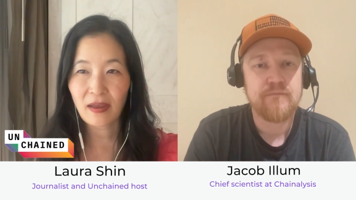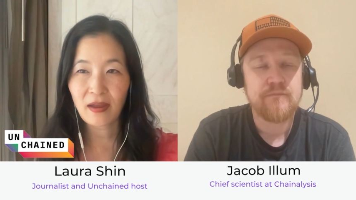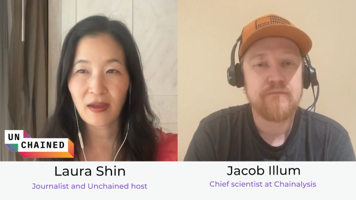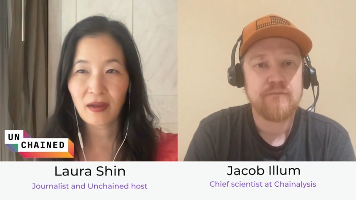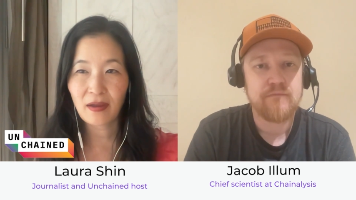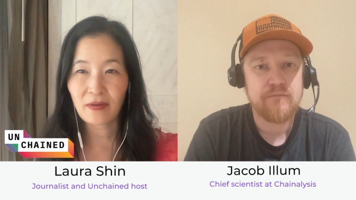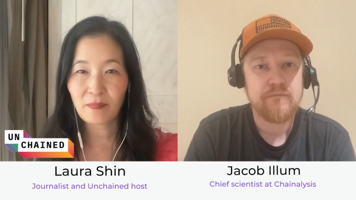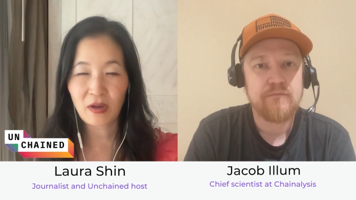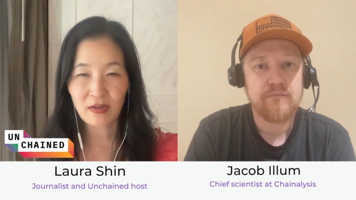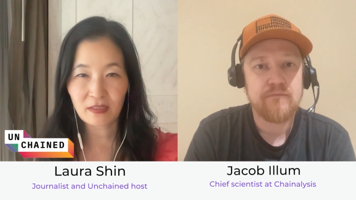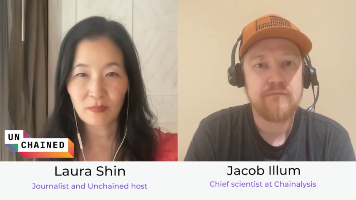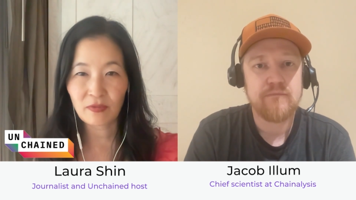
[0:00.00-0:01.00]

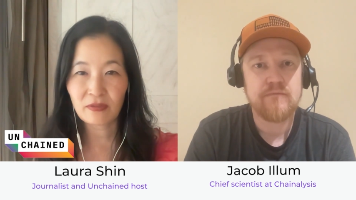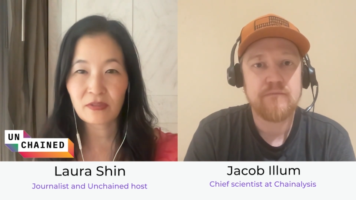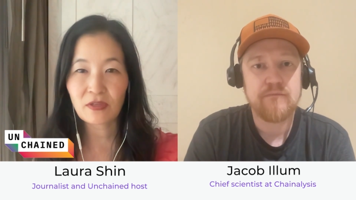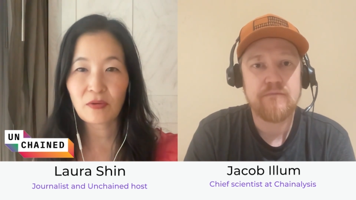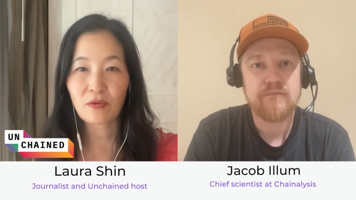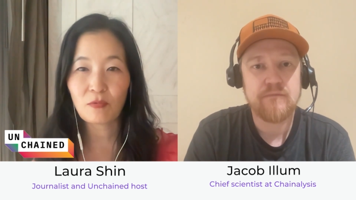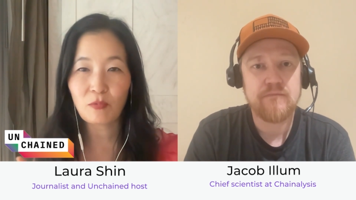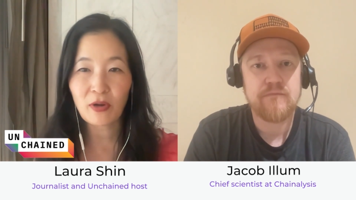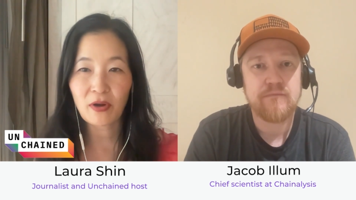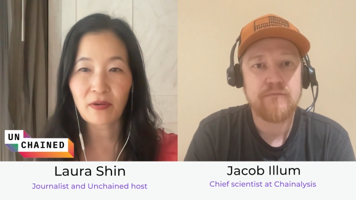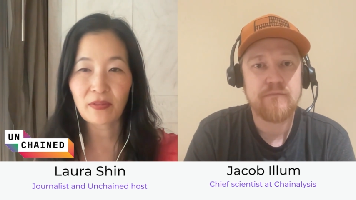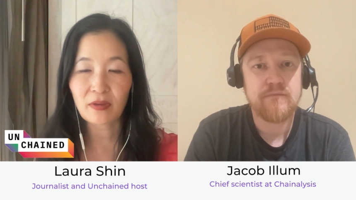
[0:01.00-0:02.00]
Speaker 1: possible. So
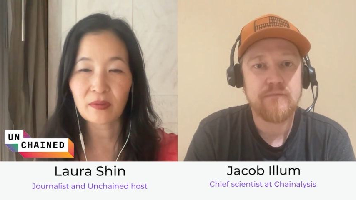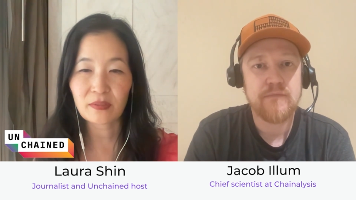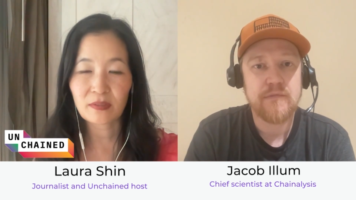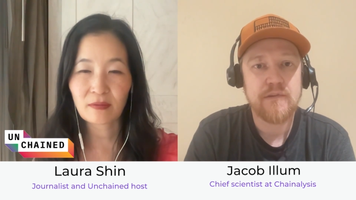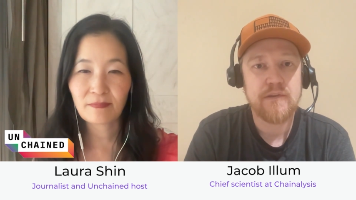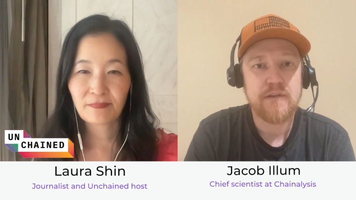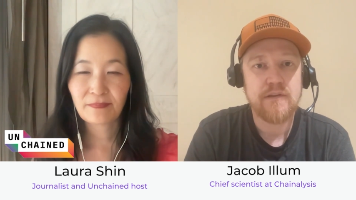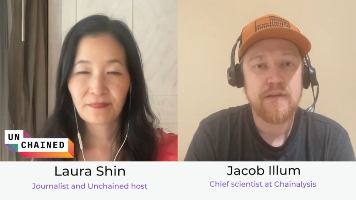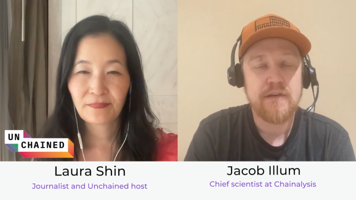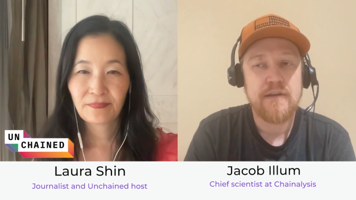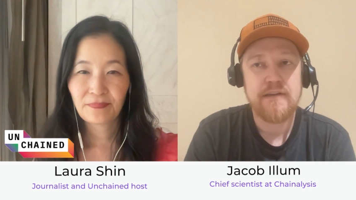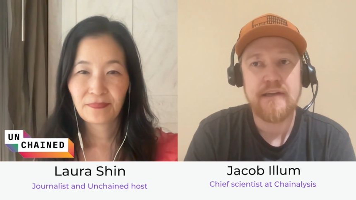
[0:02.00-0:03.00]
what are those?
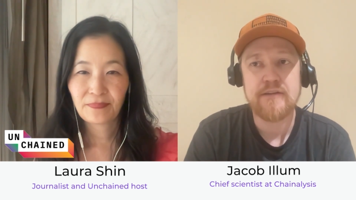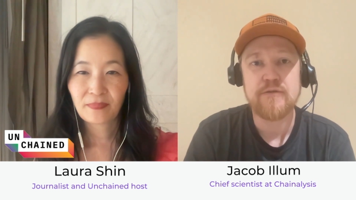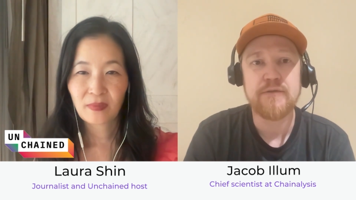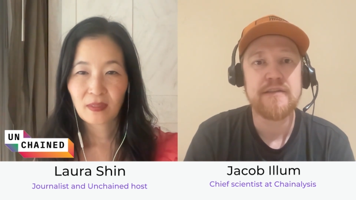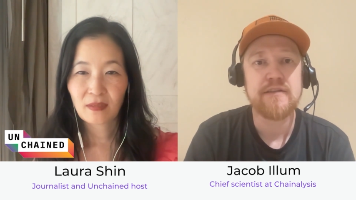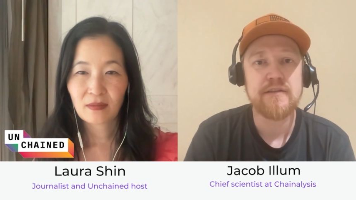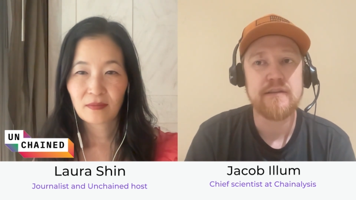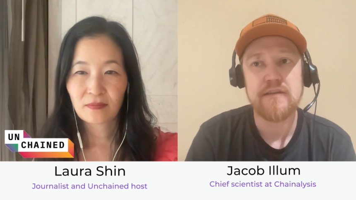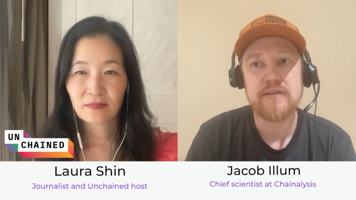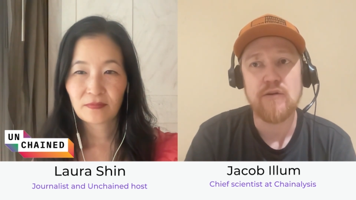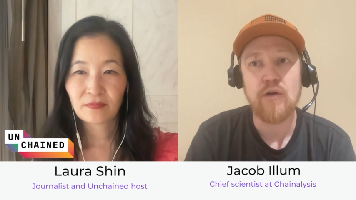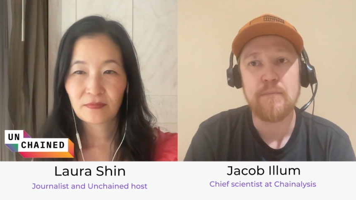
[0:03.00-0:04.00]
Speaker 2: Yeah, so this
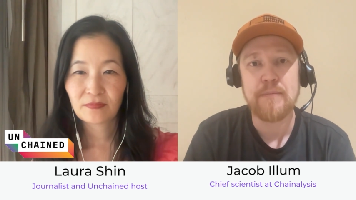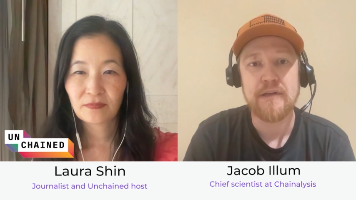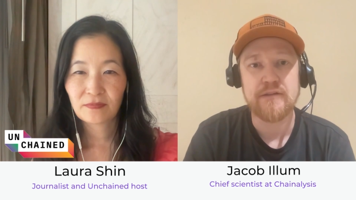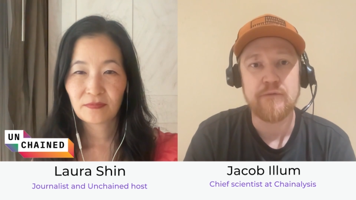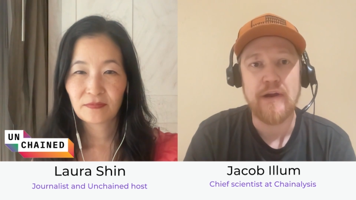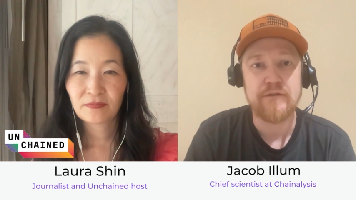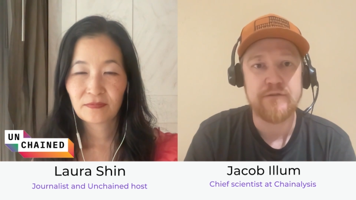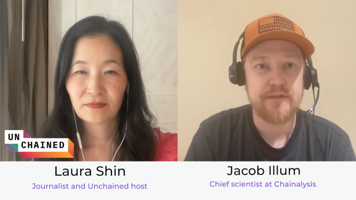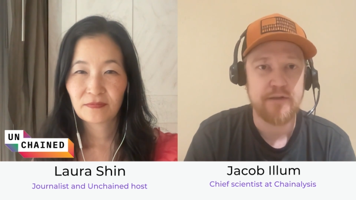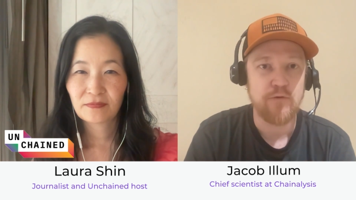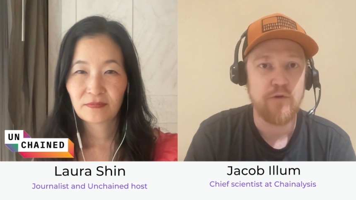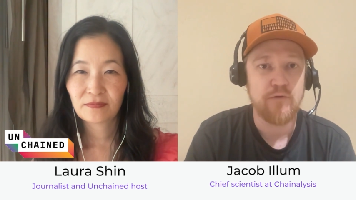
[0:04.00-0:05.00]
is all built around
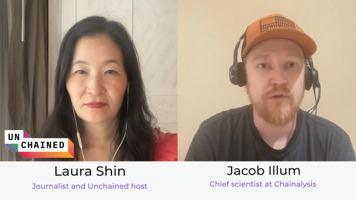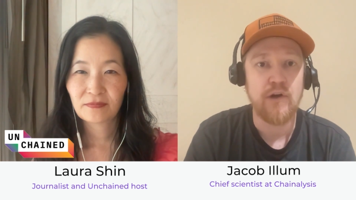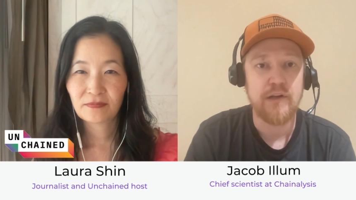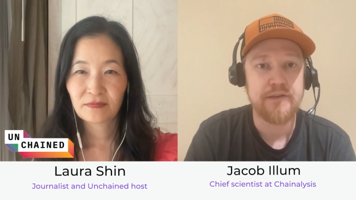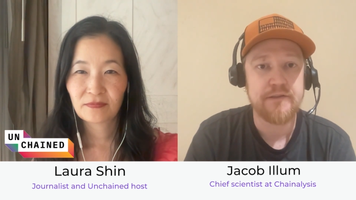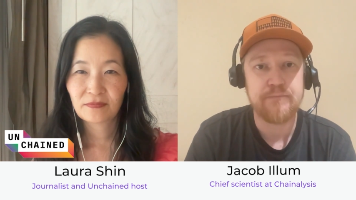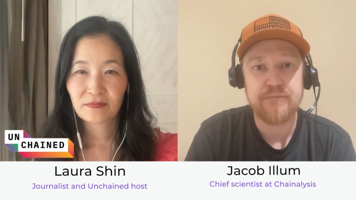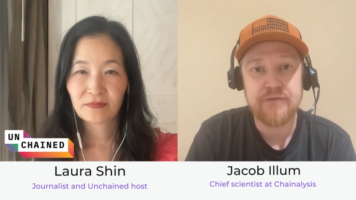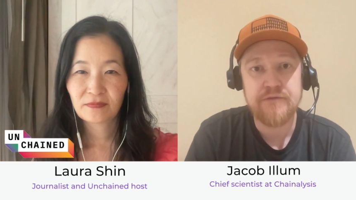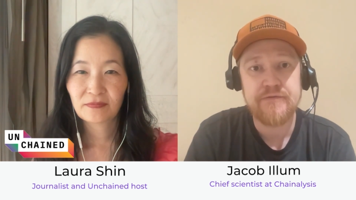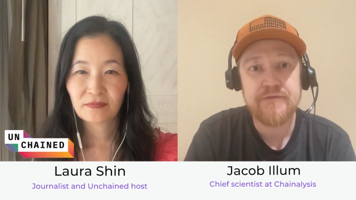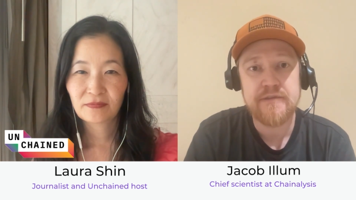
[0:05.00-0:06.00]
zero knowledge
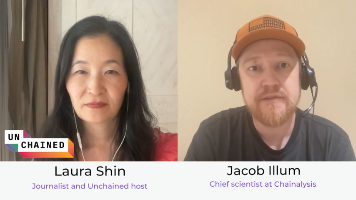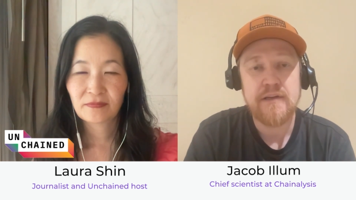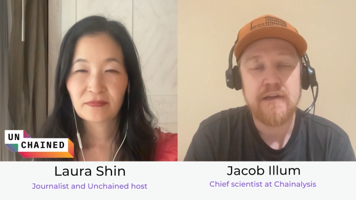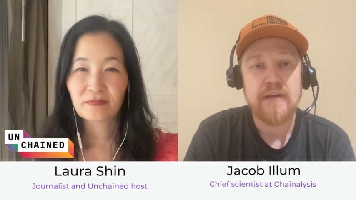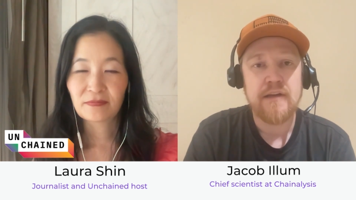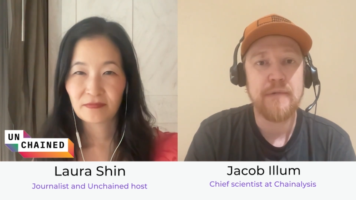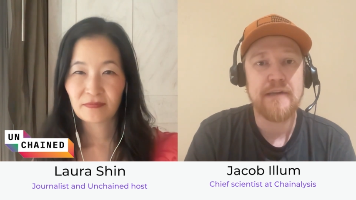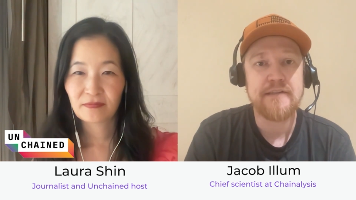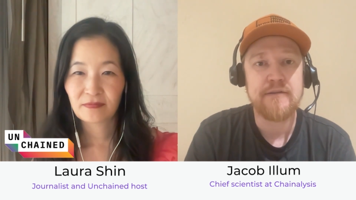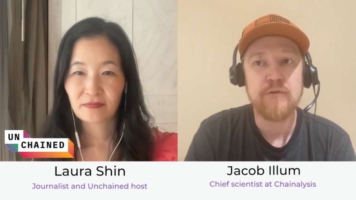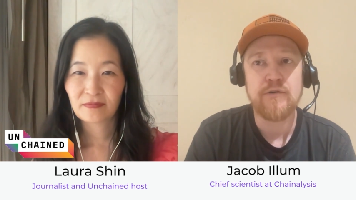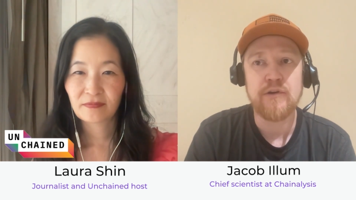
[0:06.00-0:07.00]
proofs. And
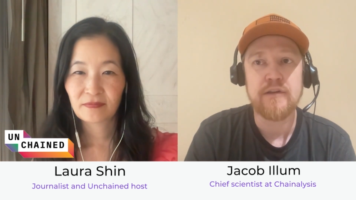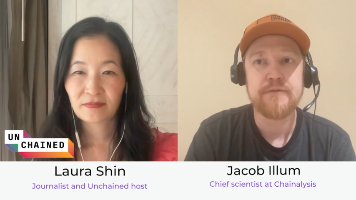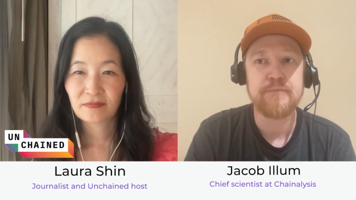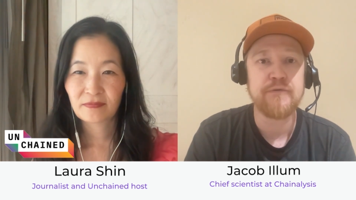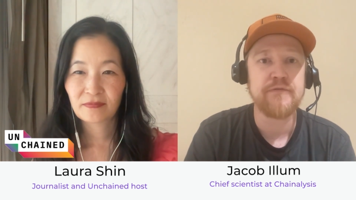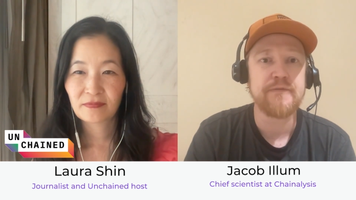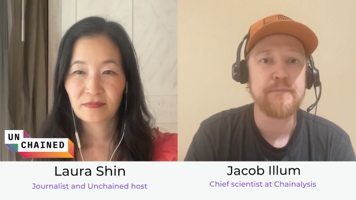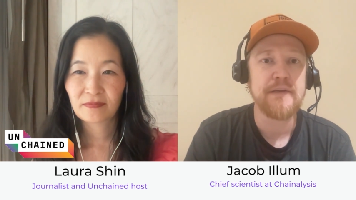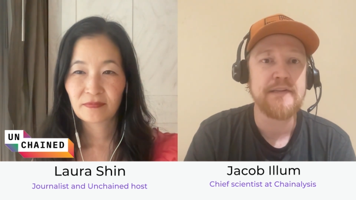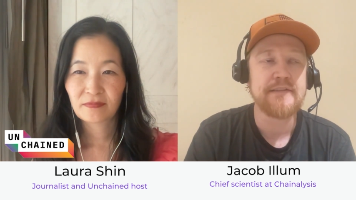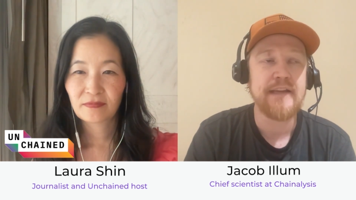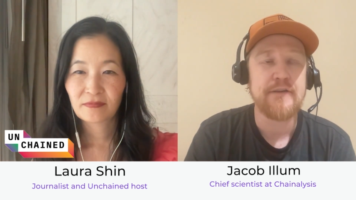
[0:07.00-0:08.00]
zero knowledge proofs
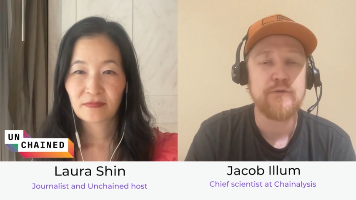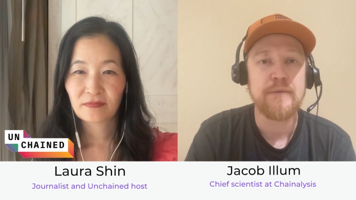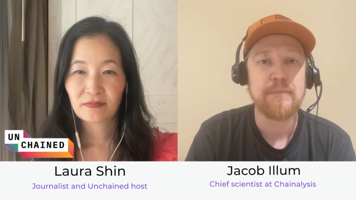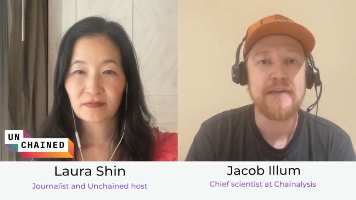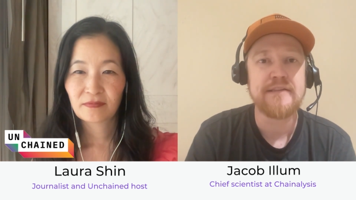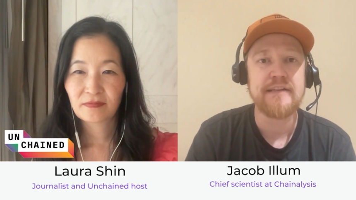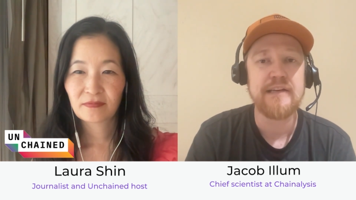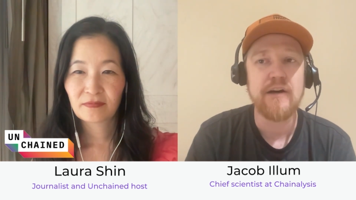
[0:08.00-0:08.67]
means that you can basically